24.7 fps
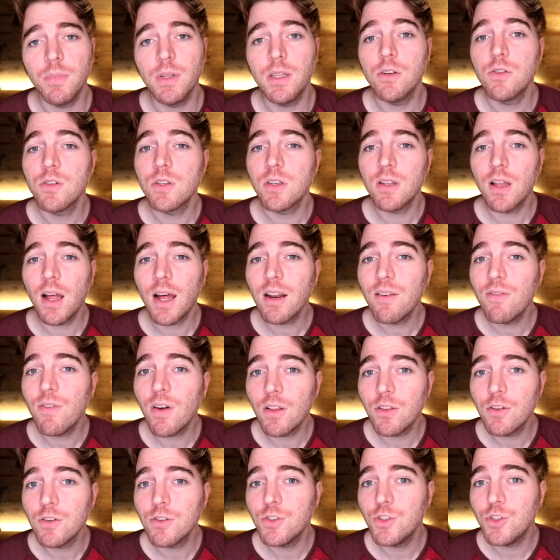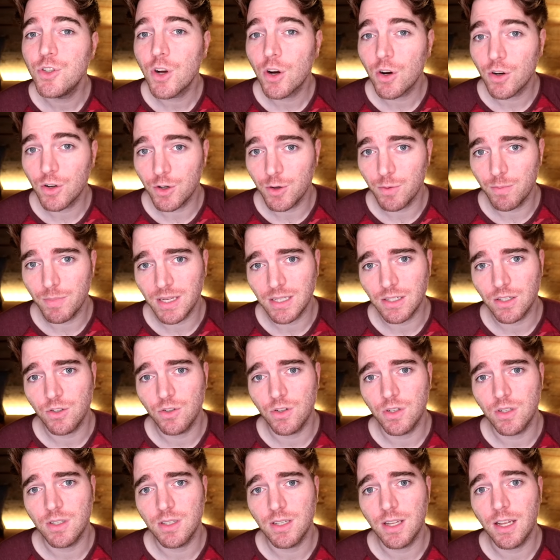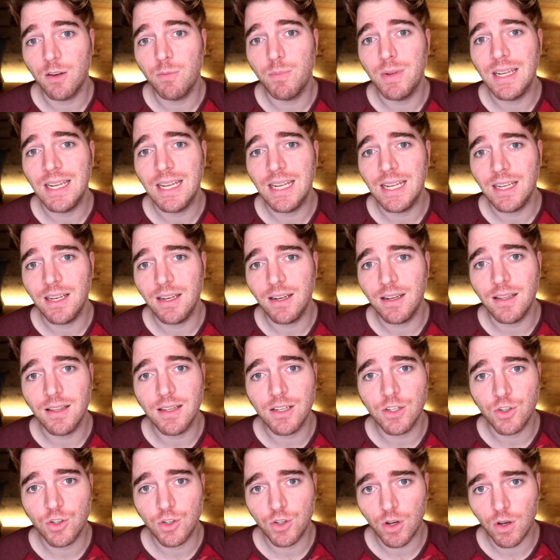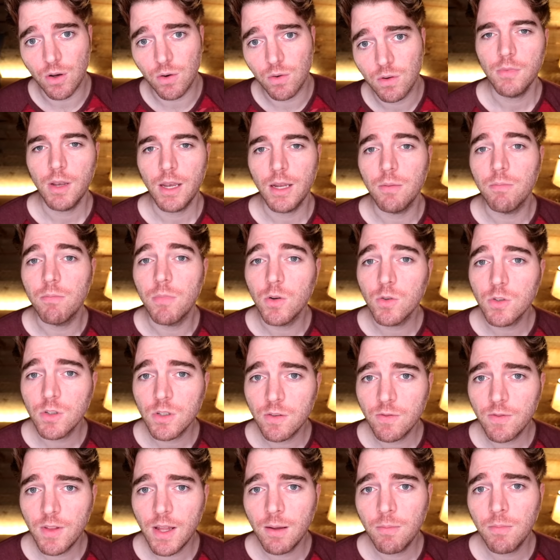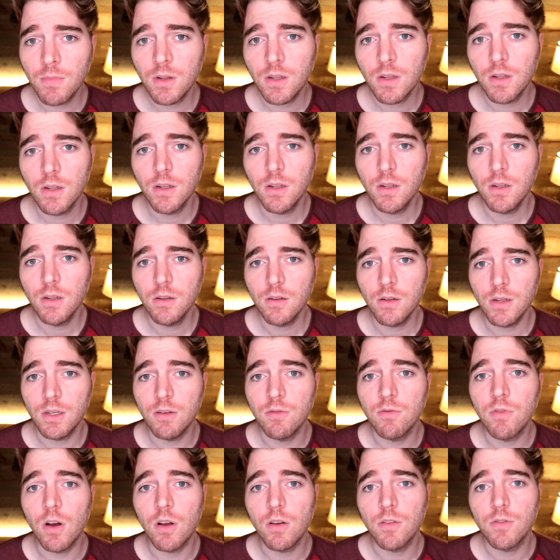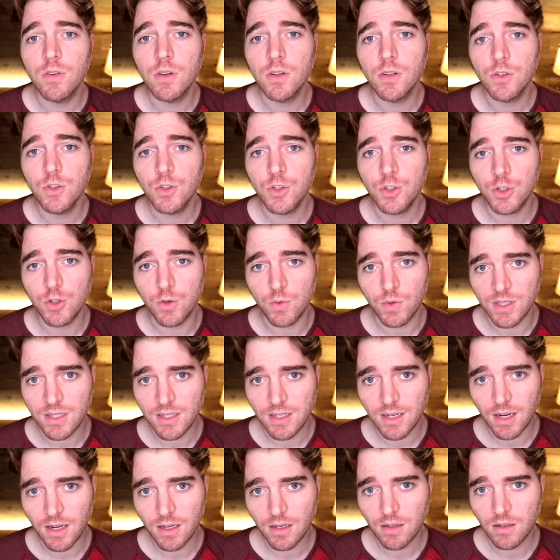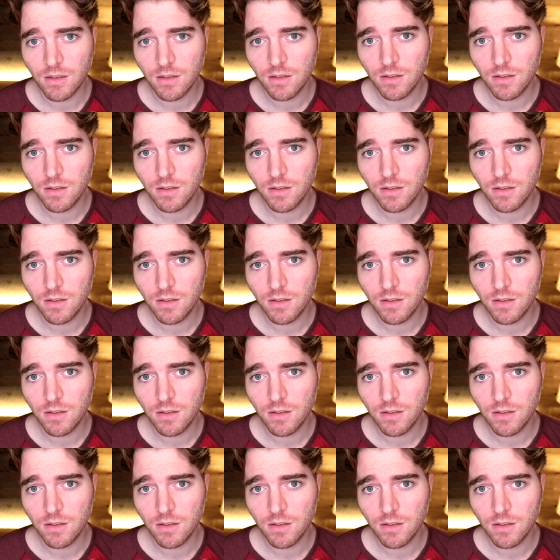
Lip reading: But there's a lot of other darker messages that have been hidden in this show, and most of them involve suicide.